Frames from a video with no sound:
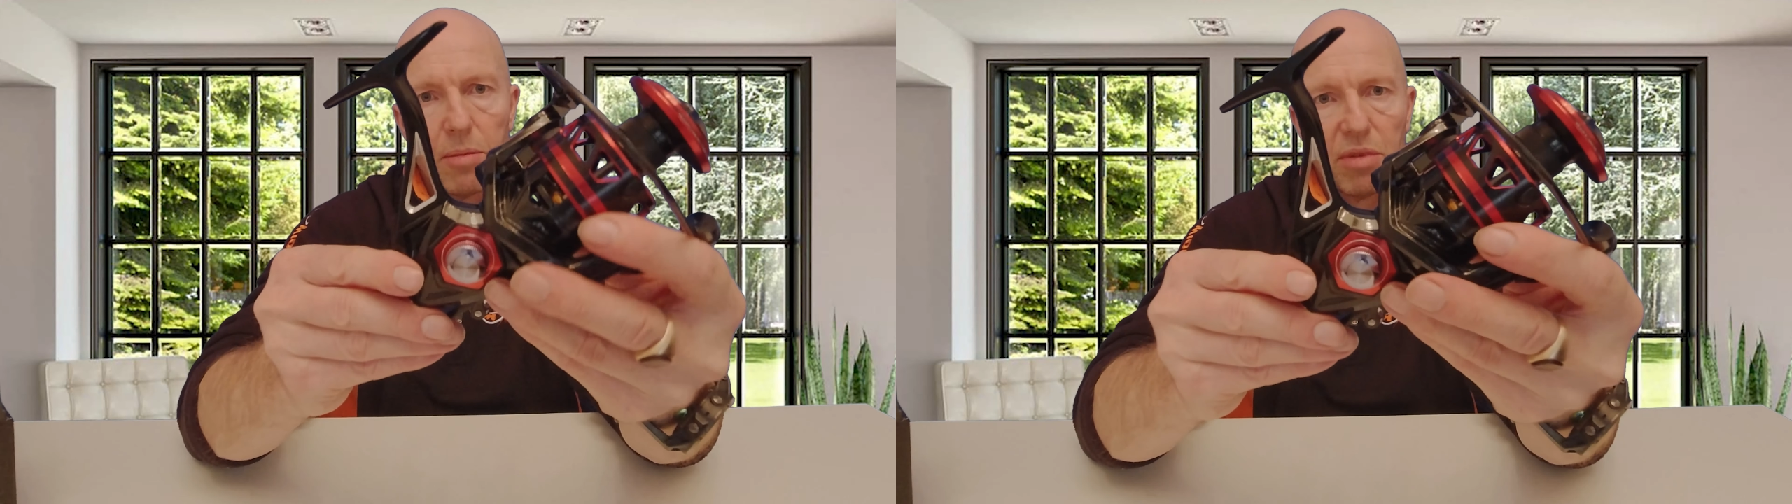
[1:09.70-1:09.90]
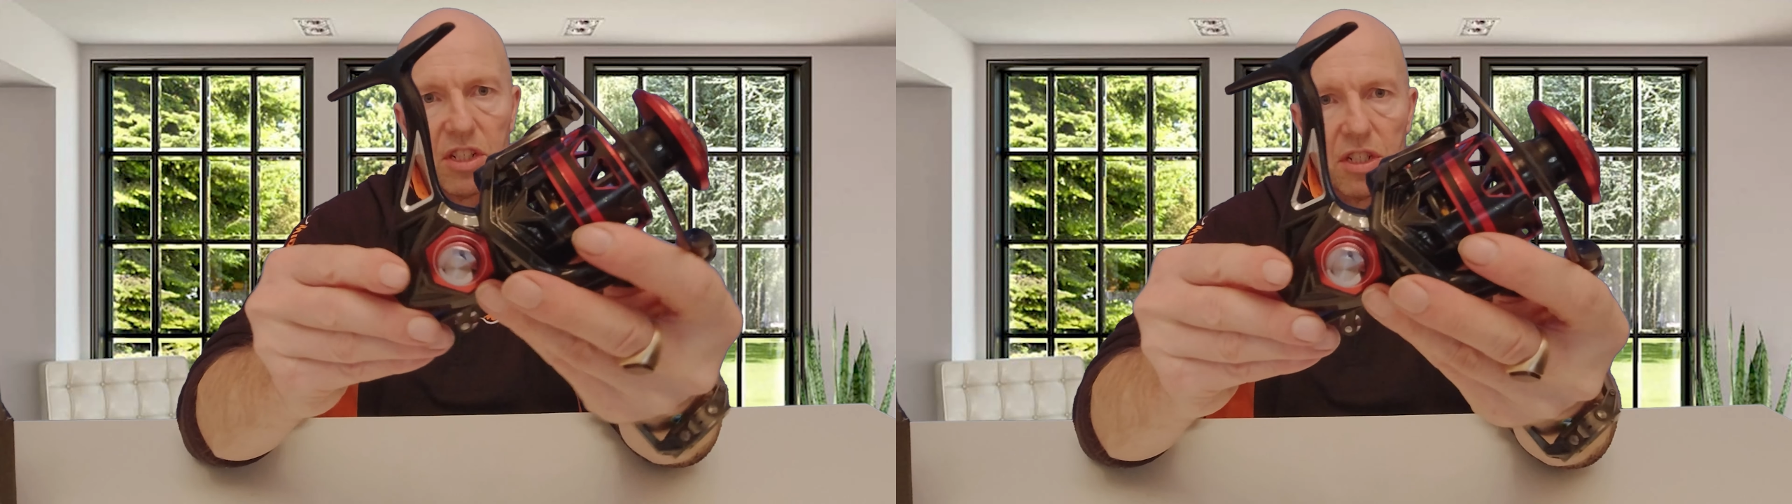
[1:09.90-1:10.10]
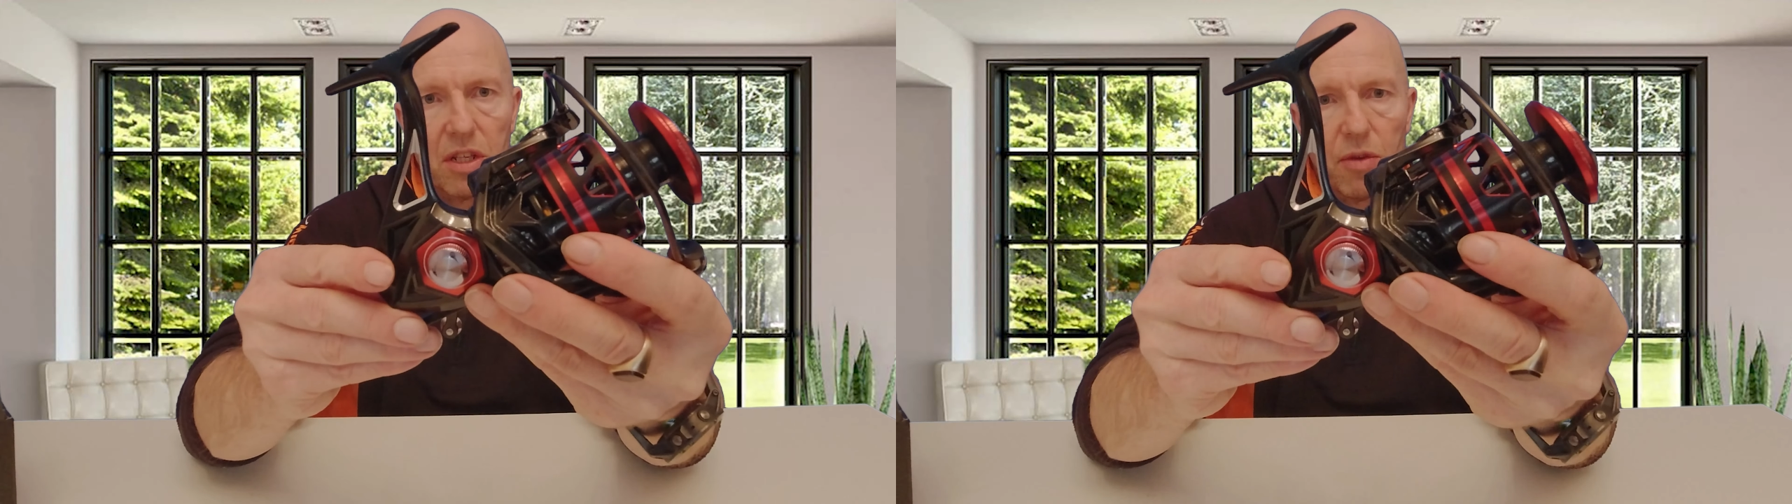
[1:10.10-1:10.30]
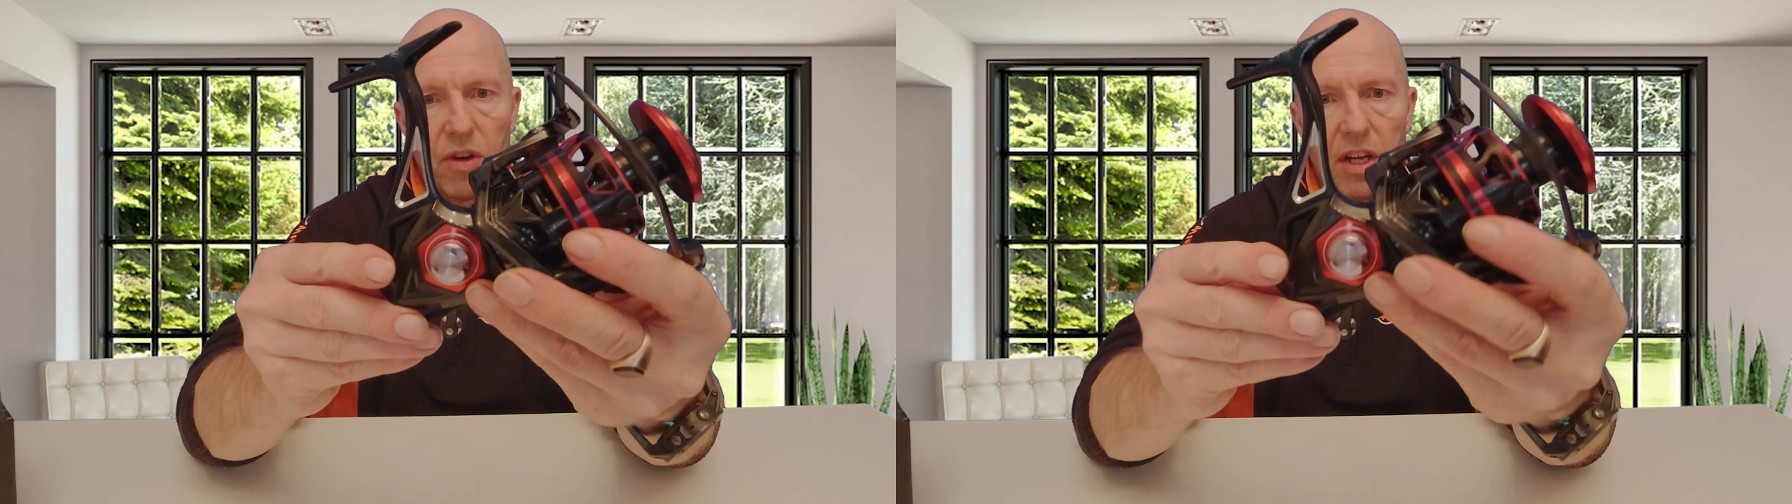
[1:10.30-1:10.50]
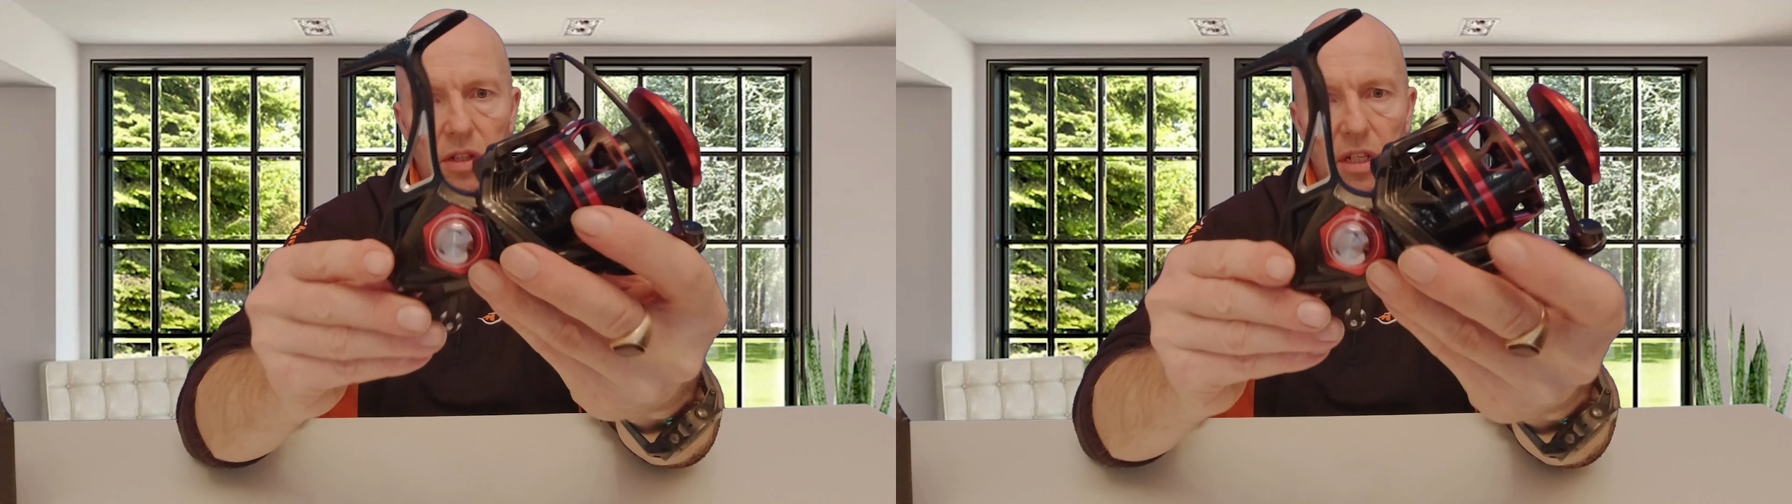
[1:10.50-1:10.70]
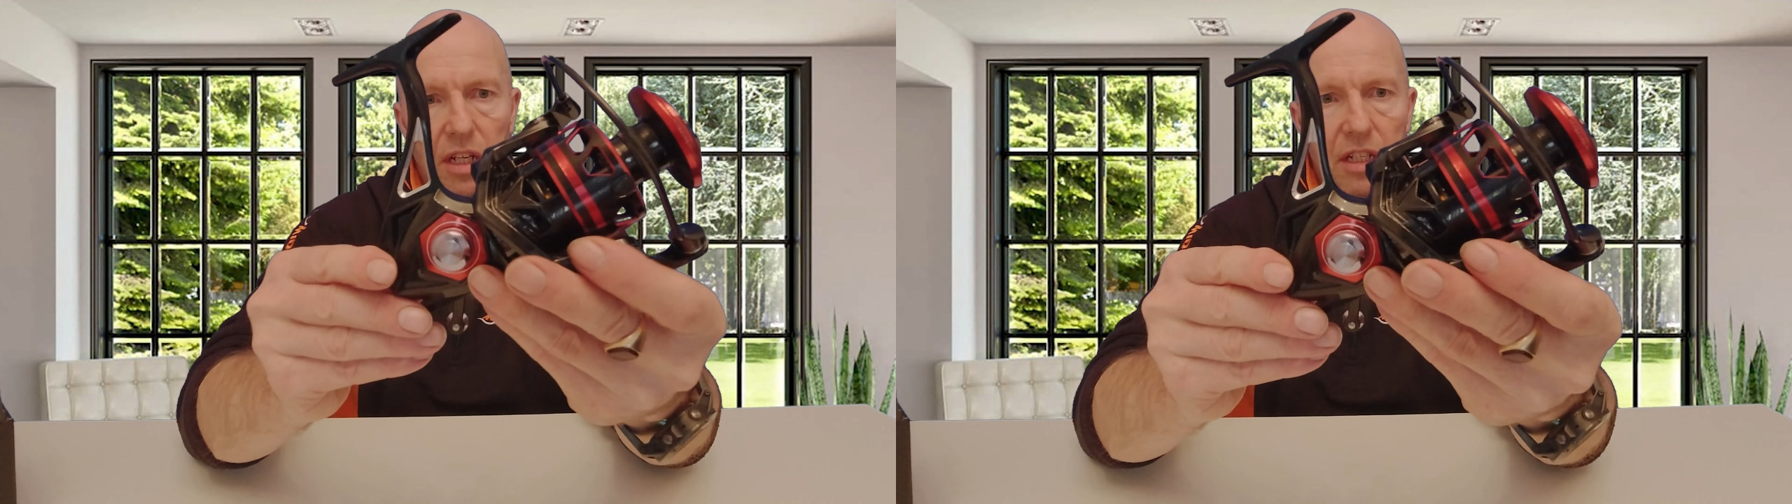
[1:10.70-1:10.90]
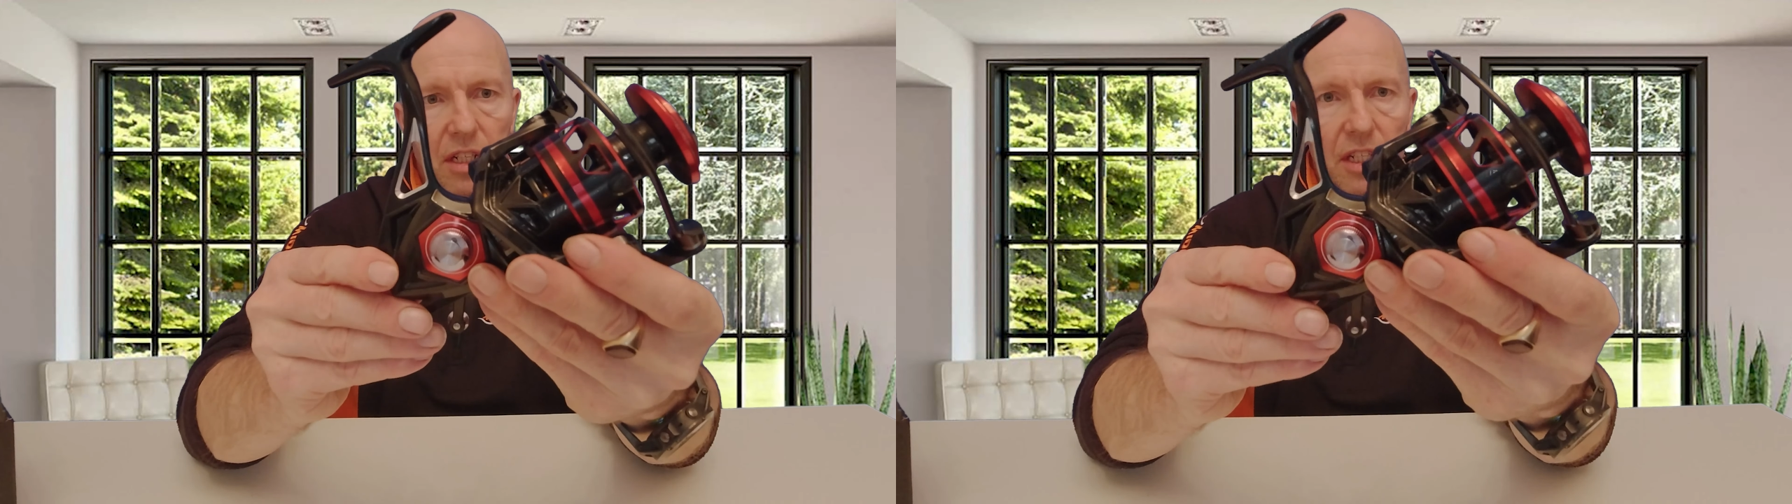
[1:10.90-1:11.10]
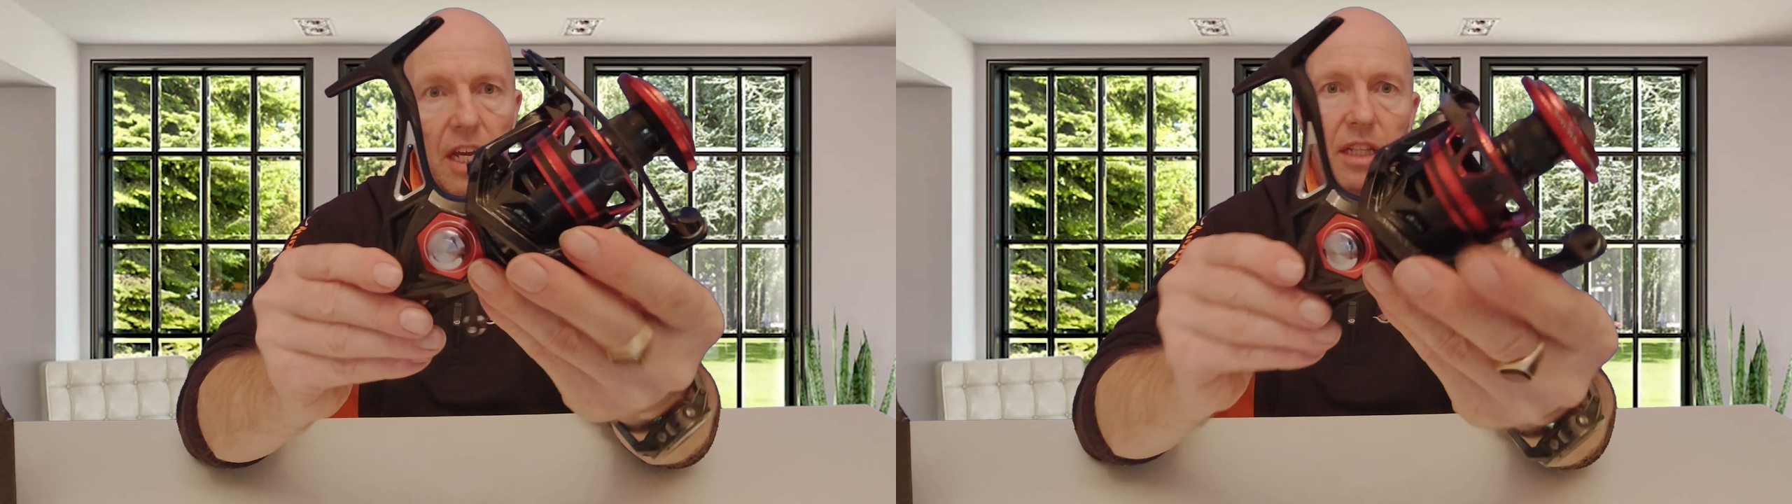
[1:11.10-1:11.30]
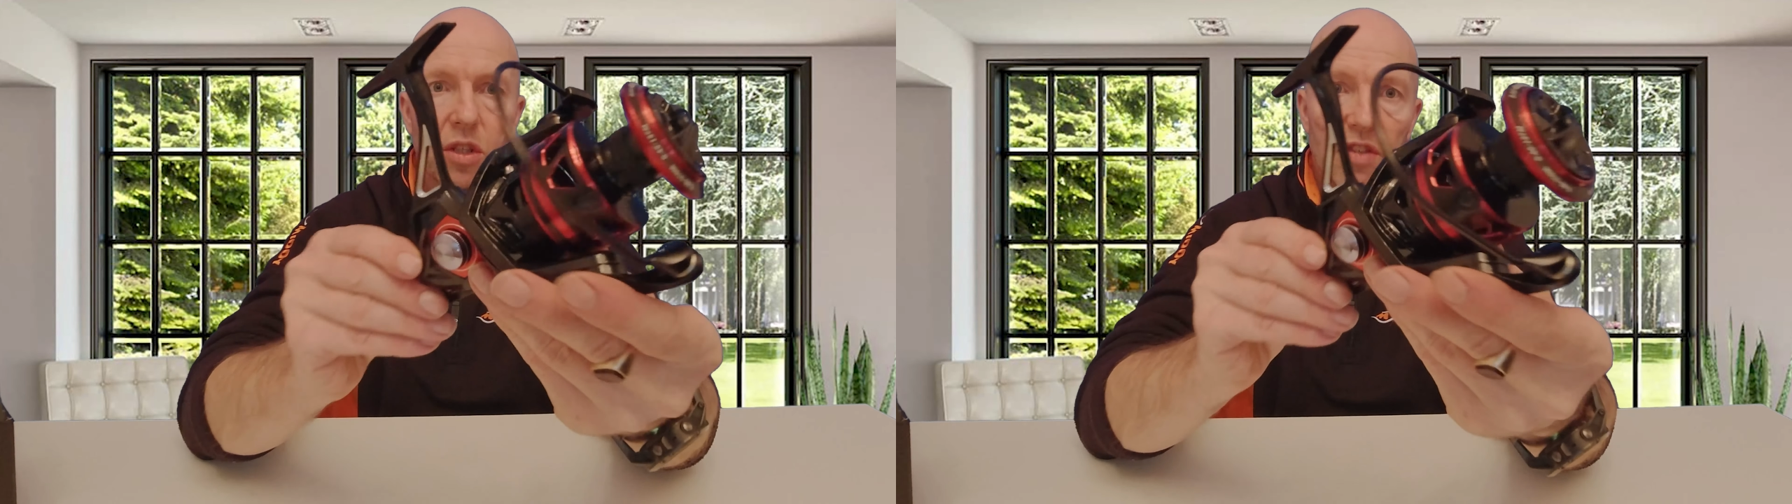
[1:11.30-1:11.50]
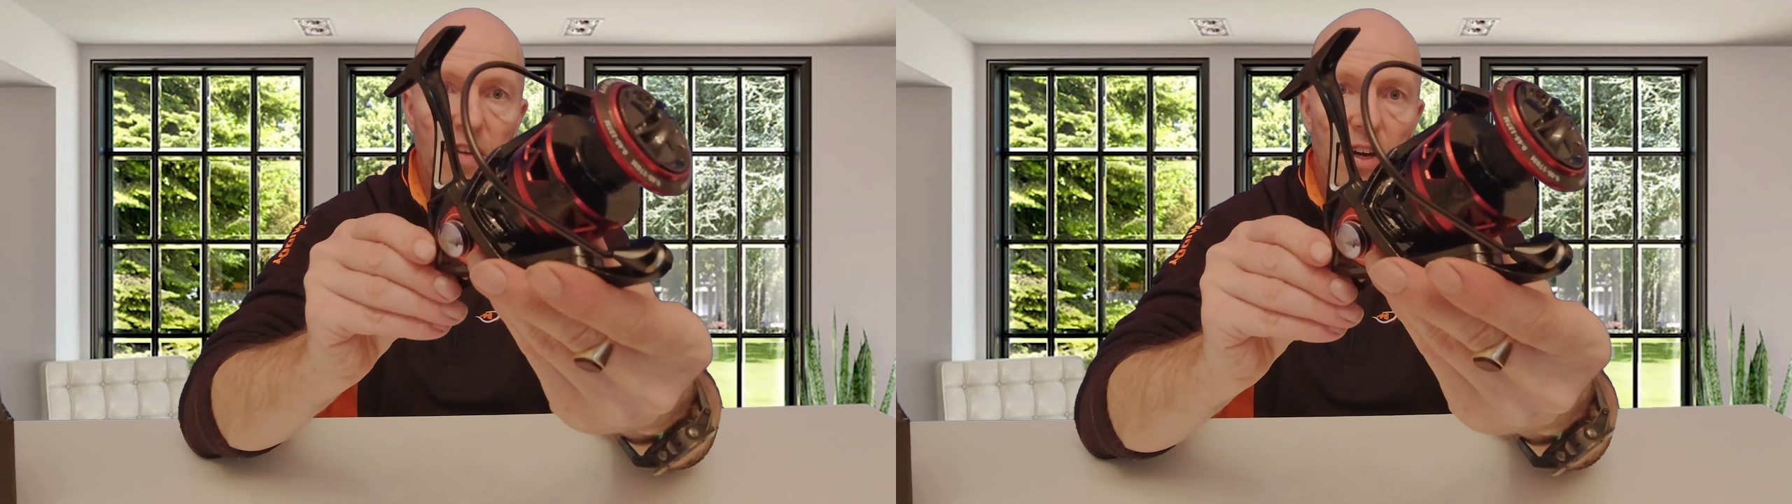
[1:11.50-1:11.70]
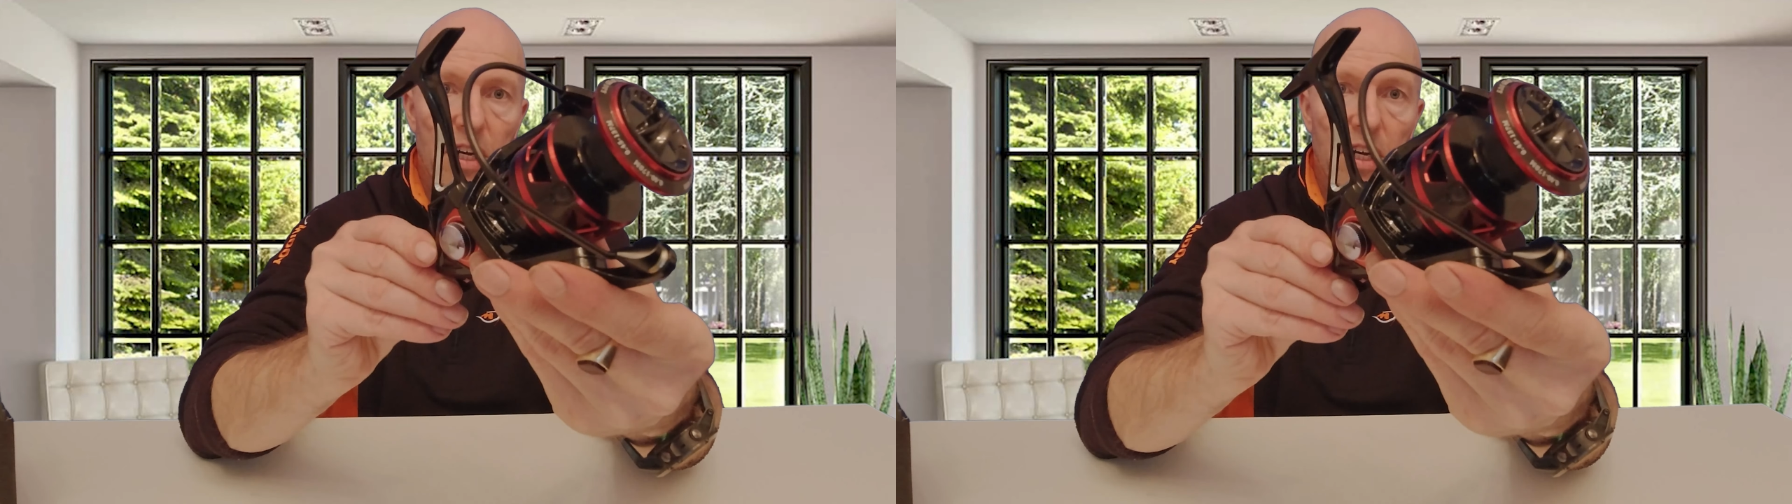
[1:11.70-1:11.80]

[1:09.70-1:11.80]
impressions of the reel. Yeah, it looks very